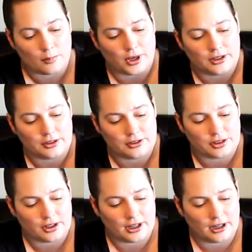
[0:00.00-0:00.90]
buttons
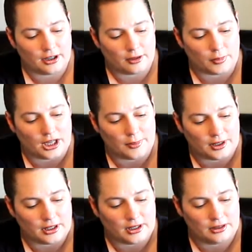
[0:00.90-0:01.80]
in there, and
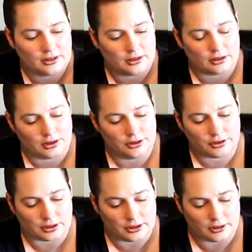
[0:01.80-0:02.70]
maybe
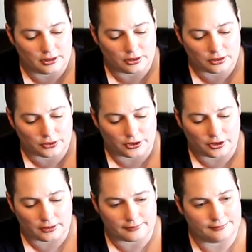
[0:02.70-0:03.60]
here's a good use
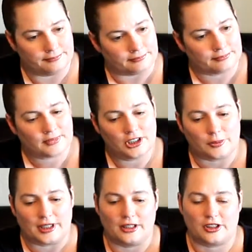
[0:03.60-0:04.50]
for
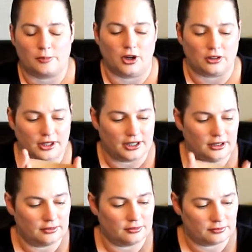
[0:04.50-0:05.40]
excuse me, a small lid.